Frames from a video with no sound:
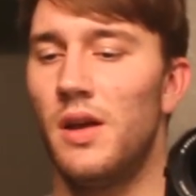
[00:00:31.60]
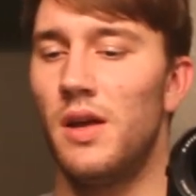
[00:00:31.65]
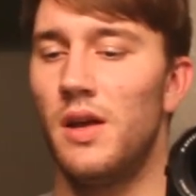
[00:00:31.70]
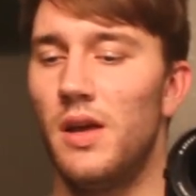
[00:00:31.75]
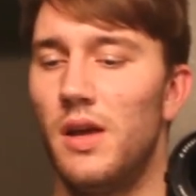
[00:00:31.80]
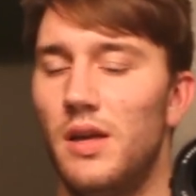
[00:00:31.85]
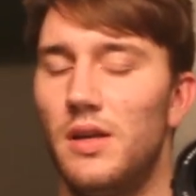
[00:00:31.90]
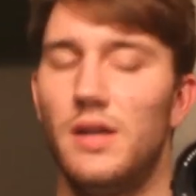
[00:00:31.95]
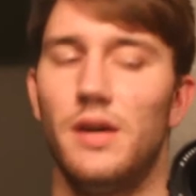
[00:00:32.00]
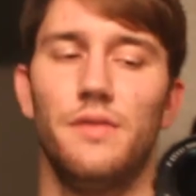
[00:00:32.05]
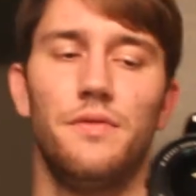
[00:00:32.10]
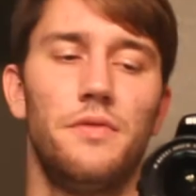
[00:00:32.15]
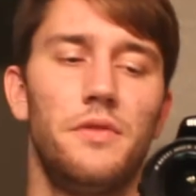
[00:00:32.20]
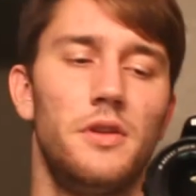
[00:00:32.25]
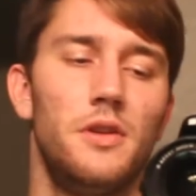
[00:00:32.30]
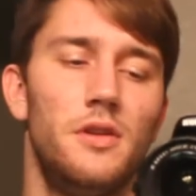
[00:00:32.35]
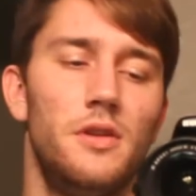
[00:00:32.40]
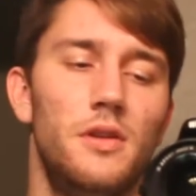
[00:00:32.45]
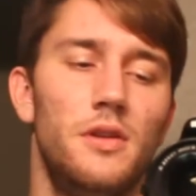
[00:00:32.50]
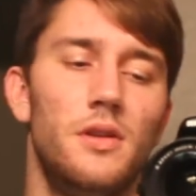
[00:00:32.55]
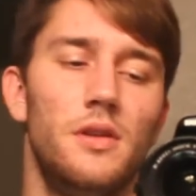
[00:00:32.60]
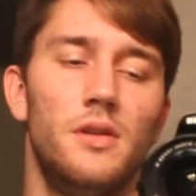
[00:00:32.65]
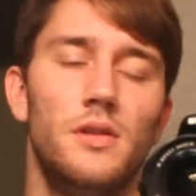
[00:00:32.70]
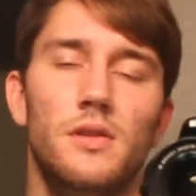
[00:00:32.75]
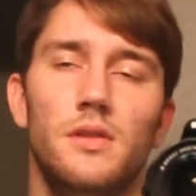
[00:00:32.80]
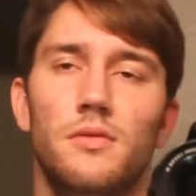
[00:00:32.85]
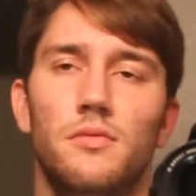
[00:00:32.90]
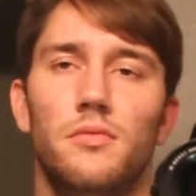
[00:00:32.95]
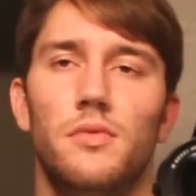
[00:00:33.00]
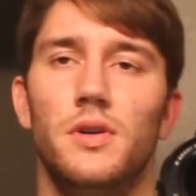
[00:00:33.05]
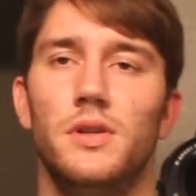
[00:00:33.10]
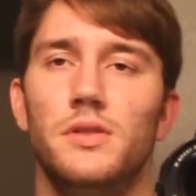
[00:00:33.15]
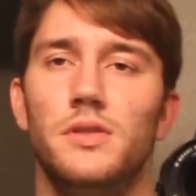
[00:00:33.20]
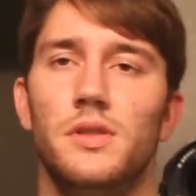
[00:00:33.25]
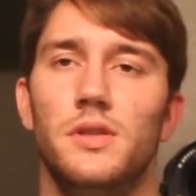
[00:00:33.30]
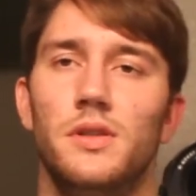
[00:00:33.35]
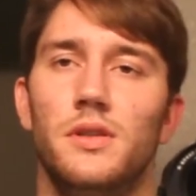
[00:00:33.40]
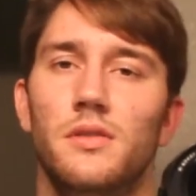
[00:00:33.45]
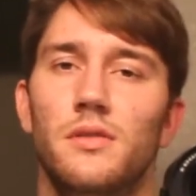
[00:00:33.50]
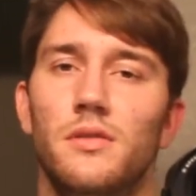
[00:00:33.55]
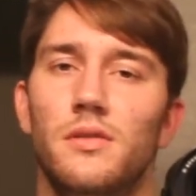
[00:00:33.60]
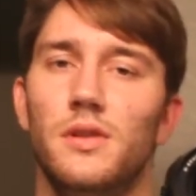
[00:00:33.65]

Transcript: it definitely wasn't,